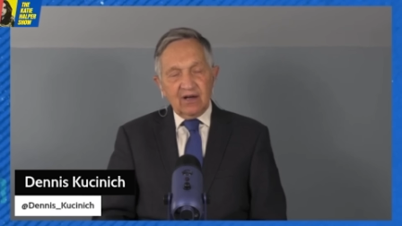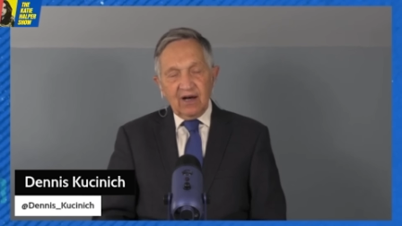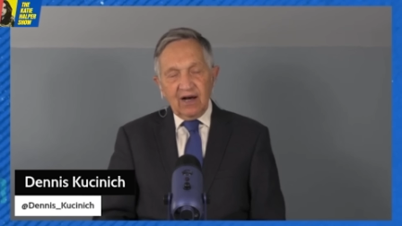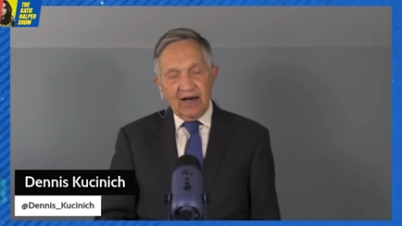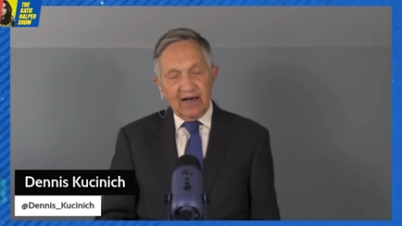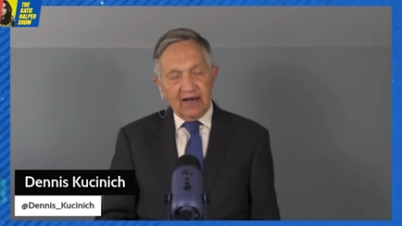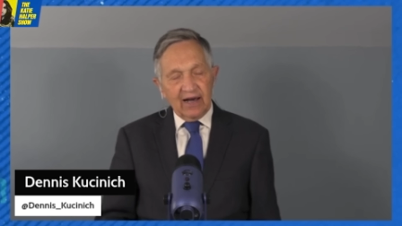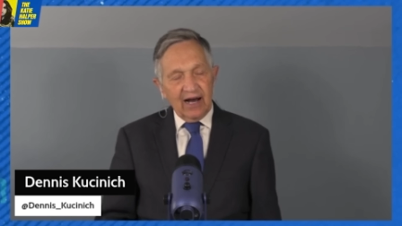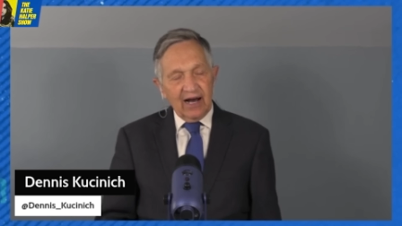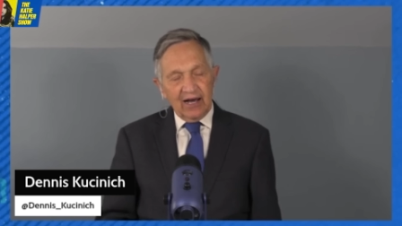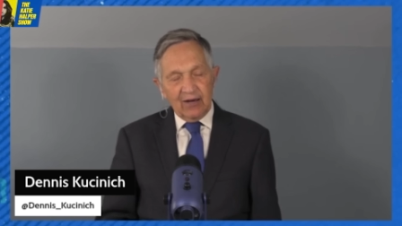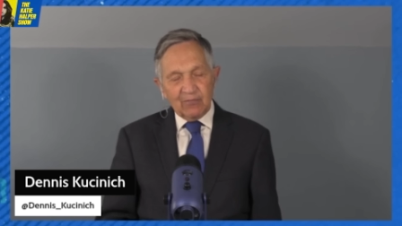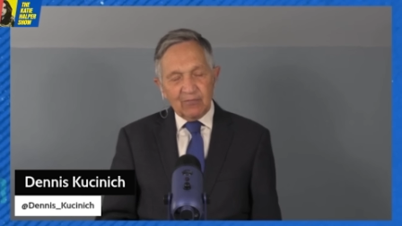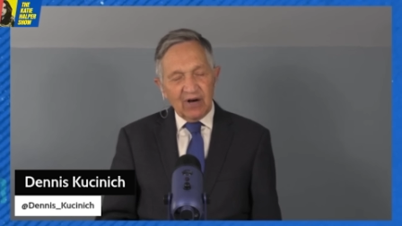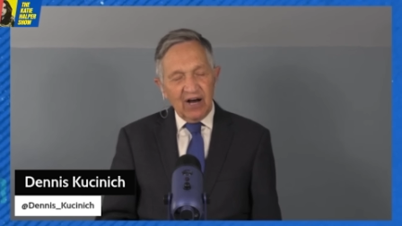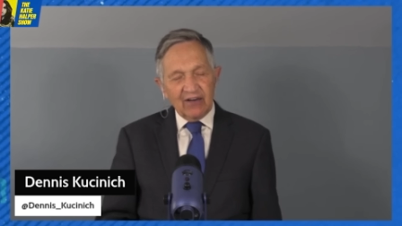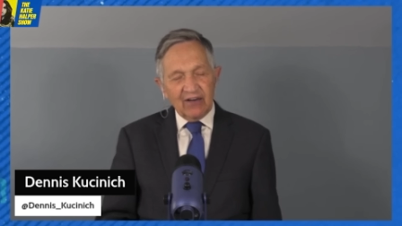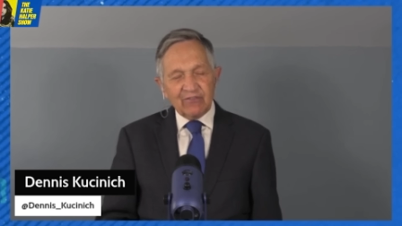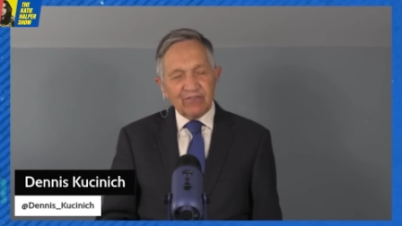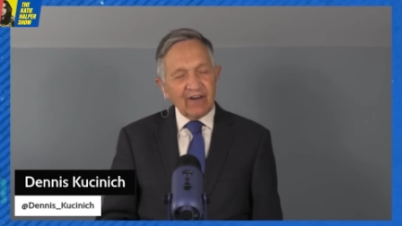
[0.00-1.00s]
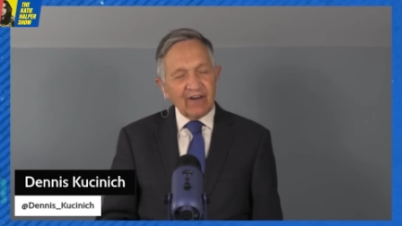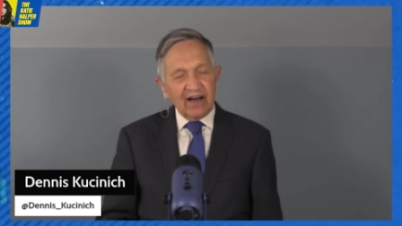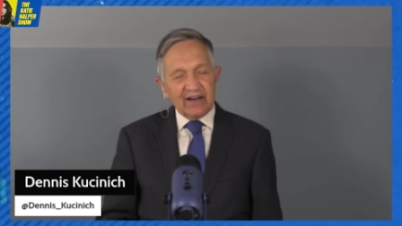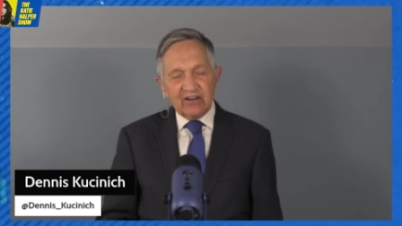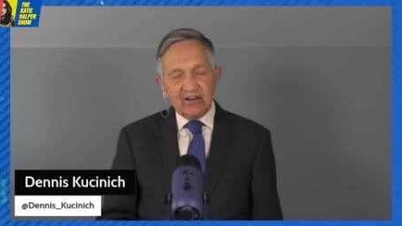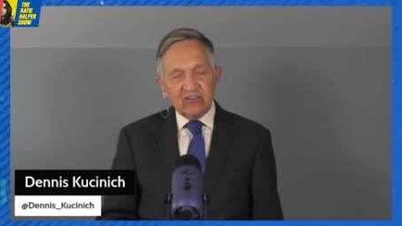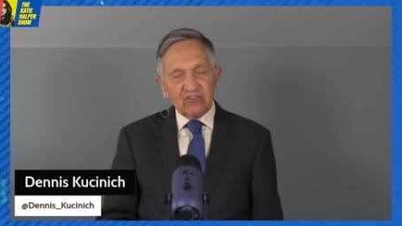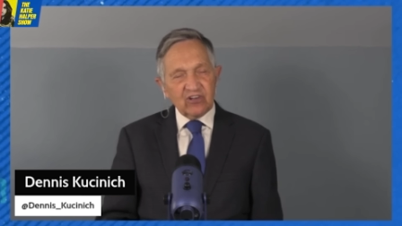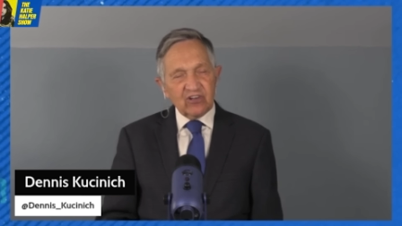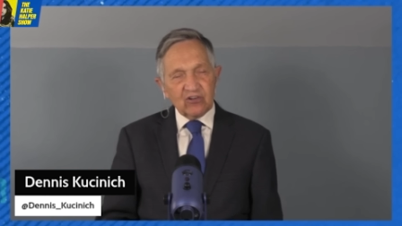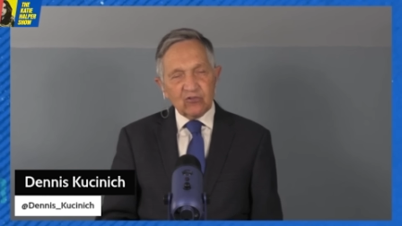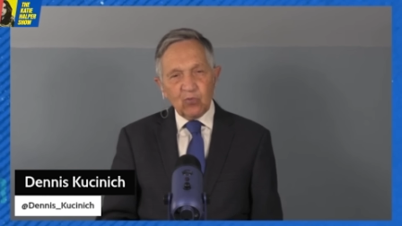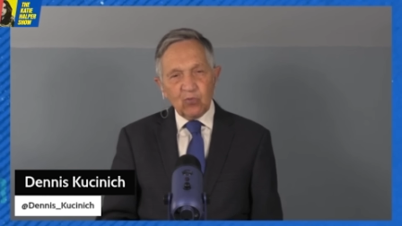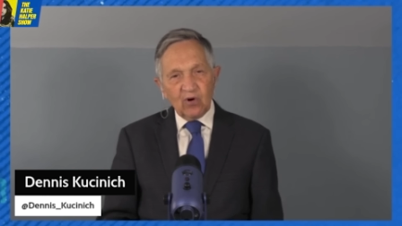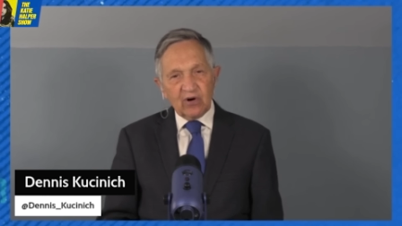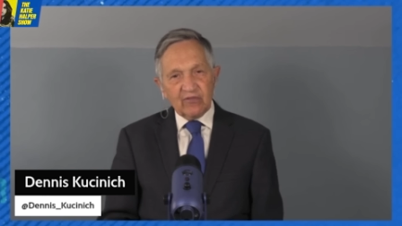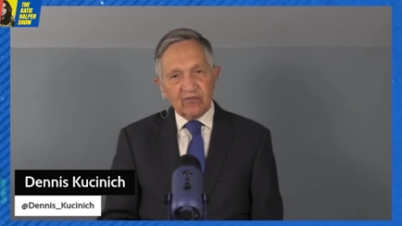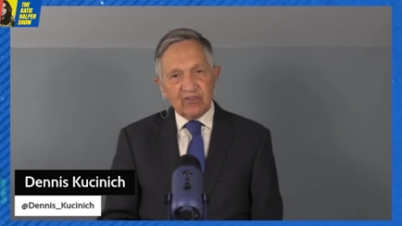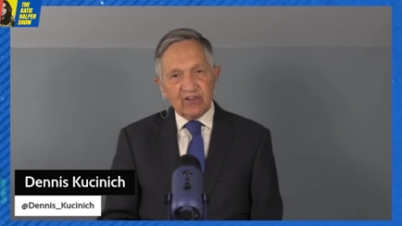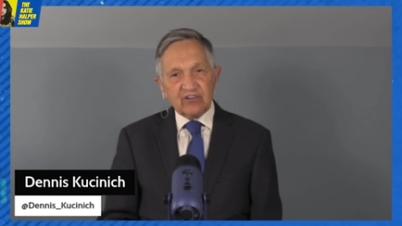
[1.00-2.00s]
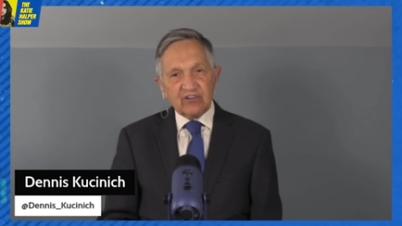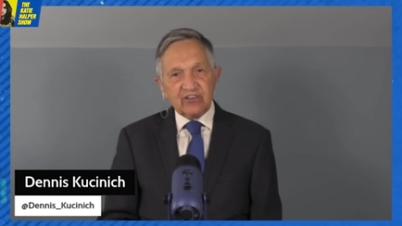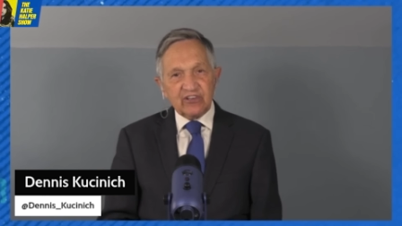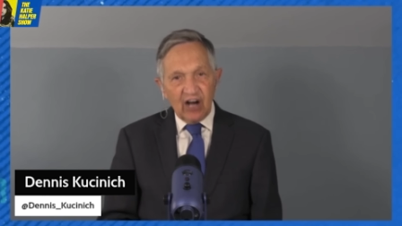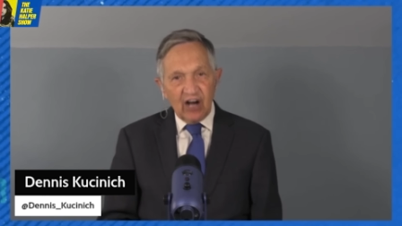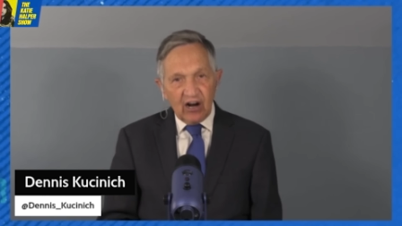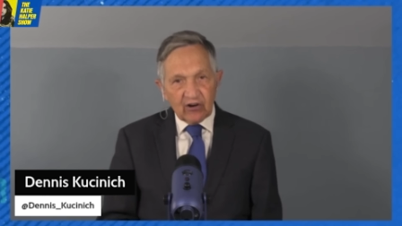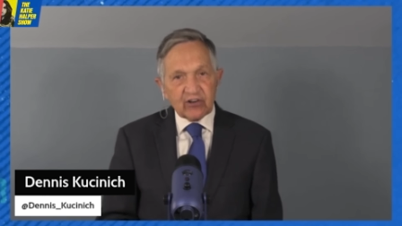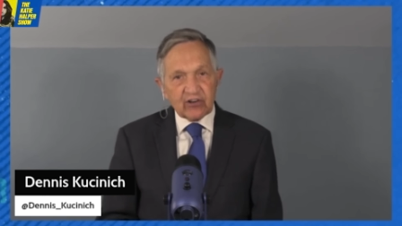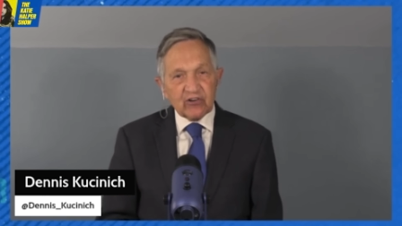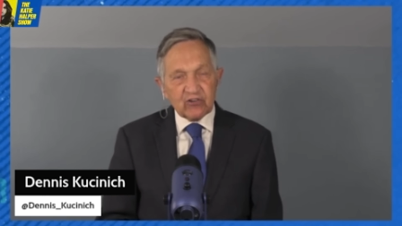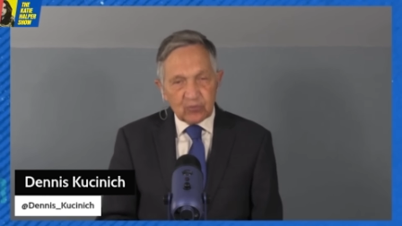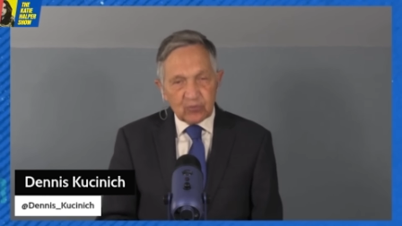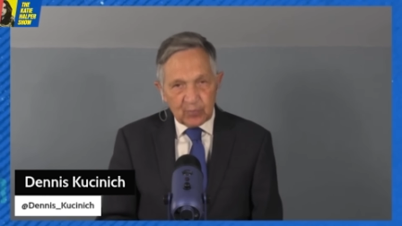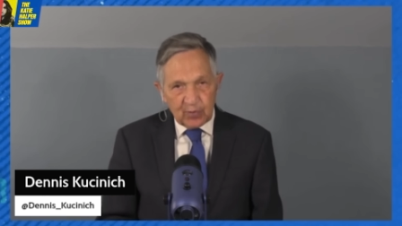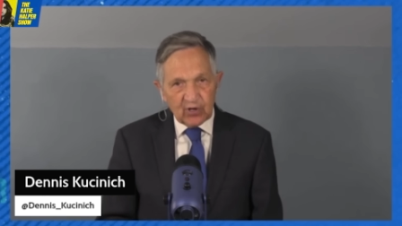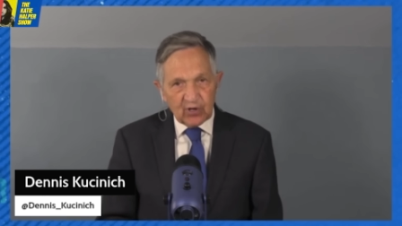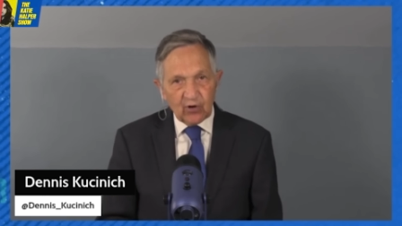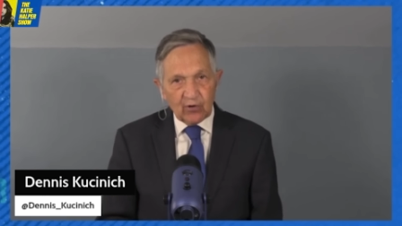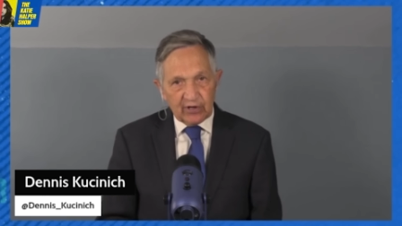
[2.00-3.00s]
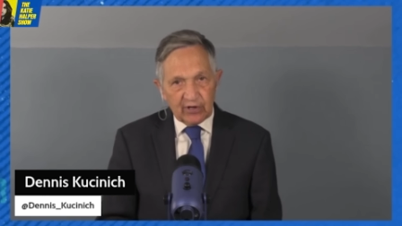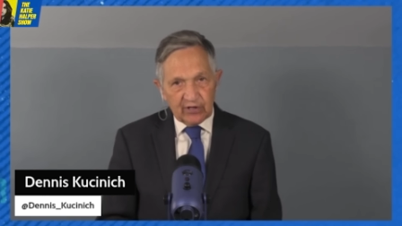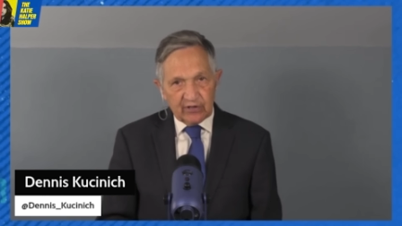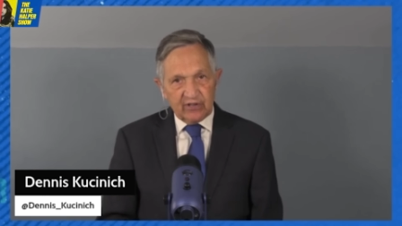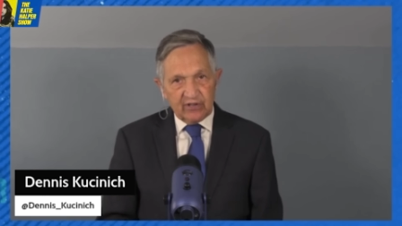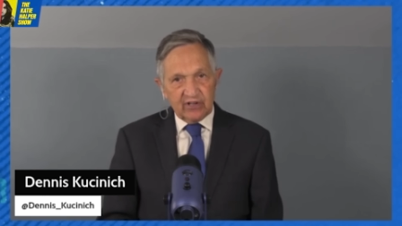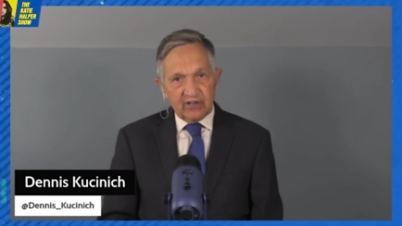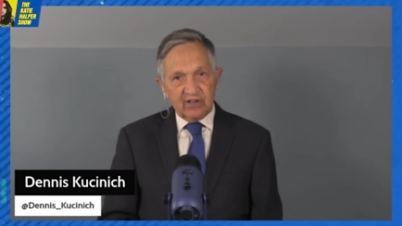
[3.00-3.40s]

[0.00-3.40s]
I find this as one of the darkest period